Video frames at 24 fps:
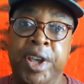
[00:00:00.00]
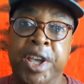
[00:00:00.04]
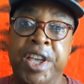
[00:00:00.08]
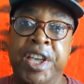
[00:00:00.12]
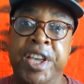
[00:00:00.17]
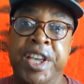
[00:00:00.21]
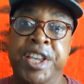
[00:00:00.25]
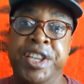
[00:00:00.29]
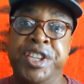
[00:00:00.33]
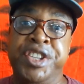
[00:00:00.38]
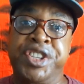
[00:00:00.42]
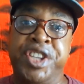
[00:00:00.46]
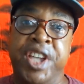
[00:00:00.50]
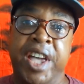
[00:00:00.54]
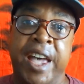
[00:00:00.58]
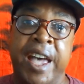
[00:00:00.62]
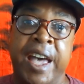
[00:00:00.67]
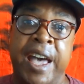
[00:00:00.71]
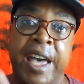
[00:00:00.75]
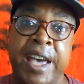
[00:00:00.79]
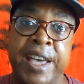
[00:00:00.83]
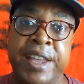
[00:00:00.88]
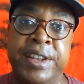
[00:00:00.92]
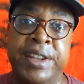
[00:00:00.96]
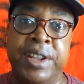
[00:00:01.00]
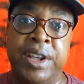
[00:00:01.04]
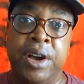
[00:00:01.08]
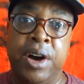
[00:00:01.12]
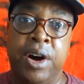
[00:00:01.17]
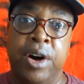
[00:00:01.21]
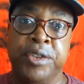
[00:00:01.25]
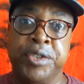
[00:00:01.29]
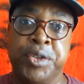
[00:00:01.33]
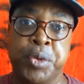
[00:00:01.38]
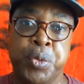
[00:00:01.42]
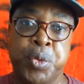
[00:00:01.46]
He's the head
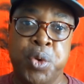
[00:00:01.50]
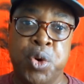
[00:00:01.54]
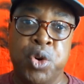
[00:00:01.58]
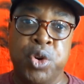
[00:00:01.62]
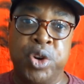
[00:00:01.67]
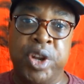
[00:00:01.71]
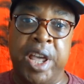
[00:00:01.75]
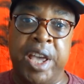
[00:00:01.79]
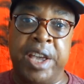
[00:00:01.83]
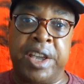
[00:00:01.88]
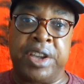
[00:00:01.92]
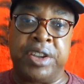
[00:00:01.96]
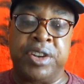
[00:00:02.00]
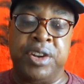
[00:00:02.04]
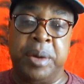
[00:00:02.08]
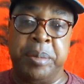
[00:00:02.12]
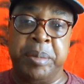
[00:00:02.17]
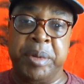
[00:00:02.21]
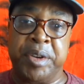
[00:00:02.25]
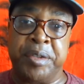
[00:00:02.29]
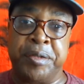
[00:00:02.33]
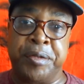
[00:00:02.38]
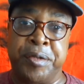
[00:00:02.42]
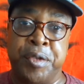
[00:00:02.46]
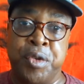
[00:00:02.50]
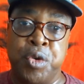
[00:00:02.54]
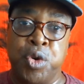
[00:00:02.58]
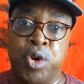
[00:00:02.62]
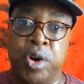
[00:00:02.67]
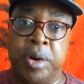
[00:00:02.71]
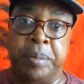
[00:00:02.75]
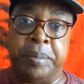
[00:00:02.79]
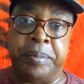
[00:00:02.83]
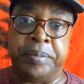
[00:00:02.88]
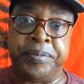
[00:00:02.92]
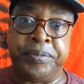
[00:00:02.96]
of the World Economic
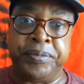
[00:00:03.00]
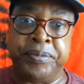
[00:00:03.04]
Forum.